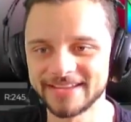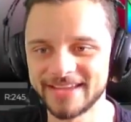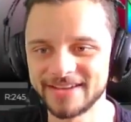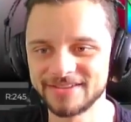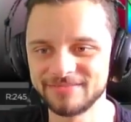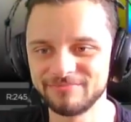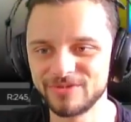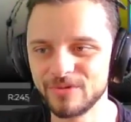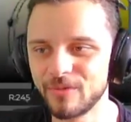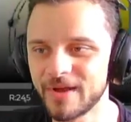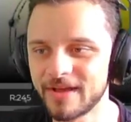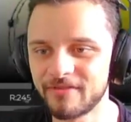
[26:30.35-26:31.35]
I can
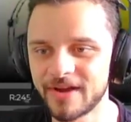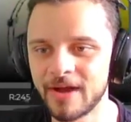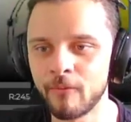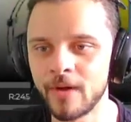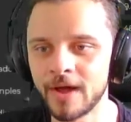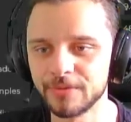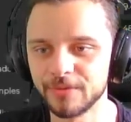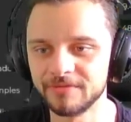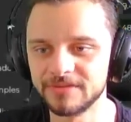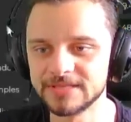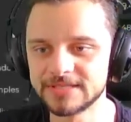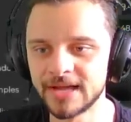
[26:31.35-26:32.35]
do whatever I want
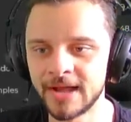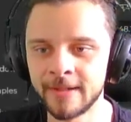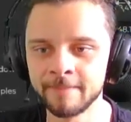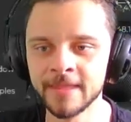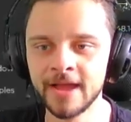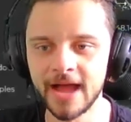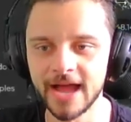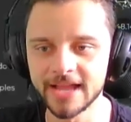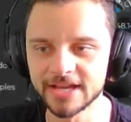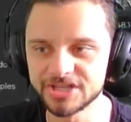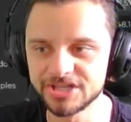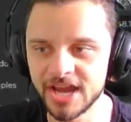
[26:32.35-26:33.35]
with the sun. I
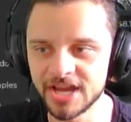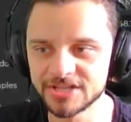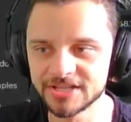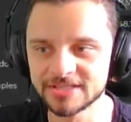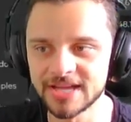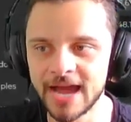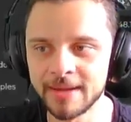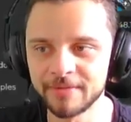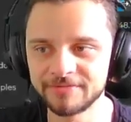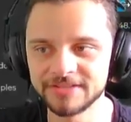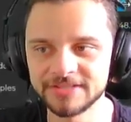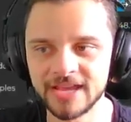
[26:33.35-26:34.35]
can change the time
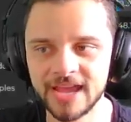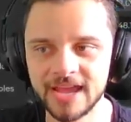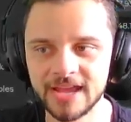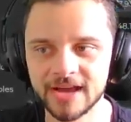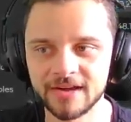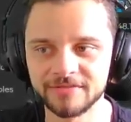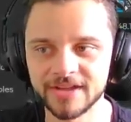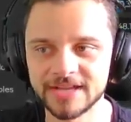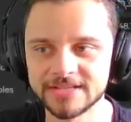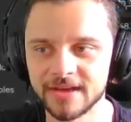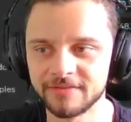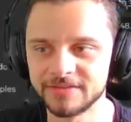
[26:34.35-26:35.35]
of the day of
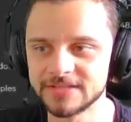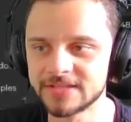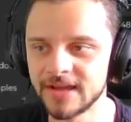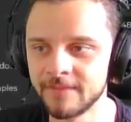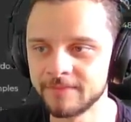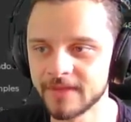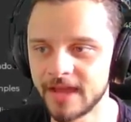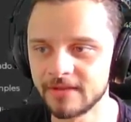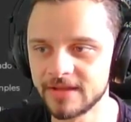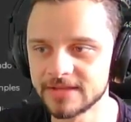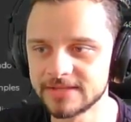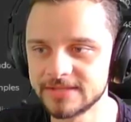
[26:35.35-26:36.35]
the sun, and
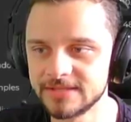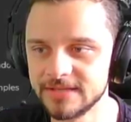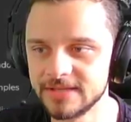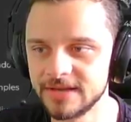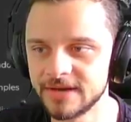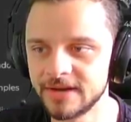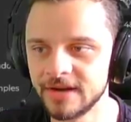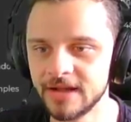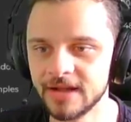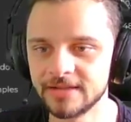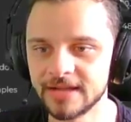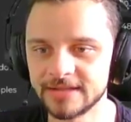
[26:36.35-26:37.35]
you can see here
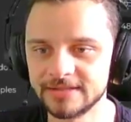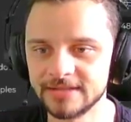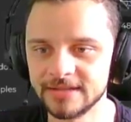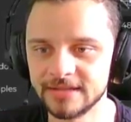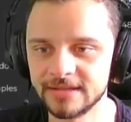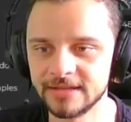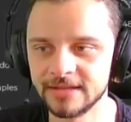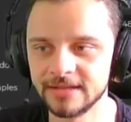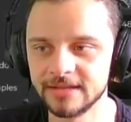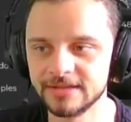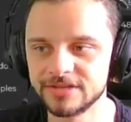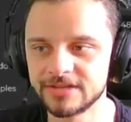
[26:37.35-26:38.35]
that
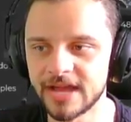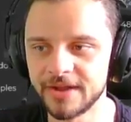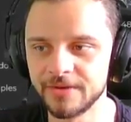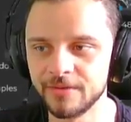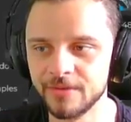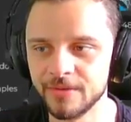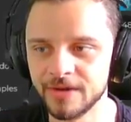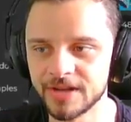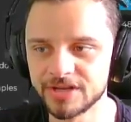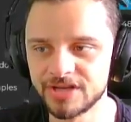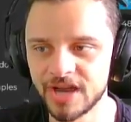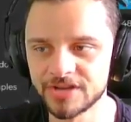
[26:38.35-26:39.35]
the shadow we're
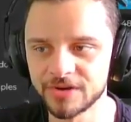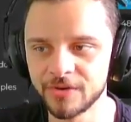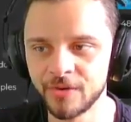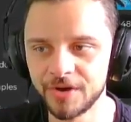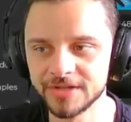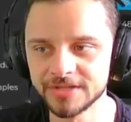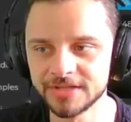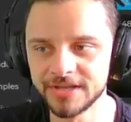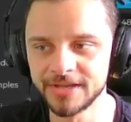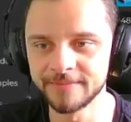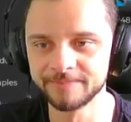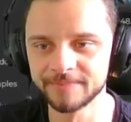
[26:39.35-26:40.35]
gonna change
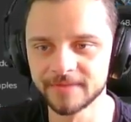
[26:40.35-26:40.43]
accordingly.